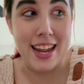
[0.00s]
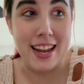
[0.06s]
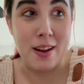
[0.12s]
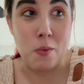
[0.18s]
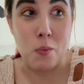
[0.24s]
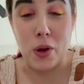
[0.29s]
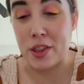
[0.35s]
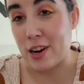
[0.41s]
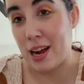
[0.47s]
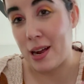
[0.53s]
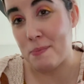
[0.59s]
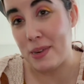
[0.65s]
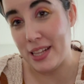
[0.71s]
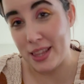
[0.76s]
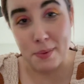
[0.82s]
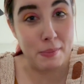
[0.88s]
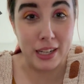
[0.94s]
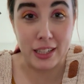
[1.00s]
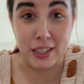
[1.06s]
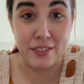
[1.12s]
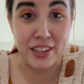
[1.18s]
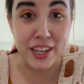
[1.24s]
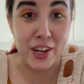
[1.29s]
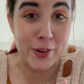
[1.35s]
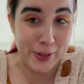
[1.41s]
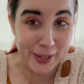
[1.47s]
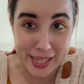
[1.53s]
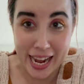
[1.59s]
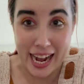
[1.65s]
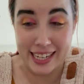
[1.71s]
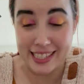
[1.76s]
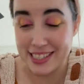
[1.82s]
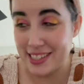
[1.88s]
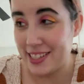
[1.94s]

whether I'm in the middle of it or not.